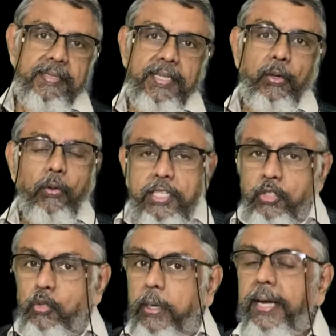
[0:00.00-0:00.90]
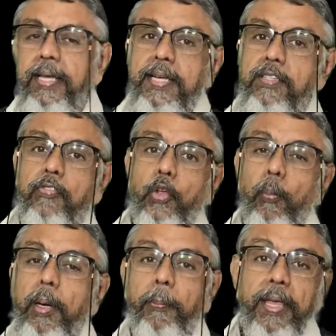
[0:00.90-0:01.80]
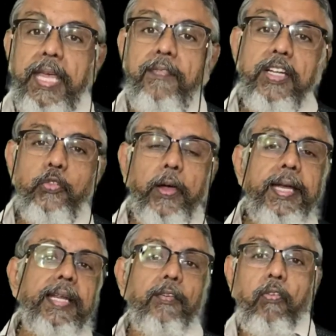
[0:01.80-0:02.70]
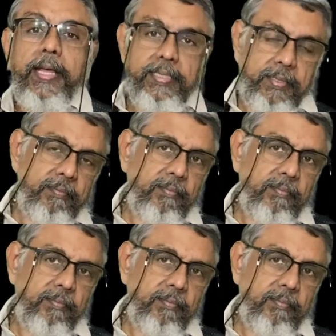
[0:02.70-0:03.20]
These two categories of human behaviors, fight and flight.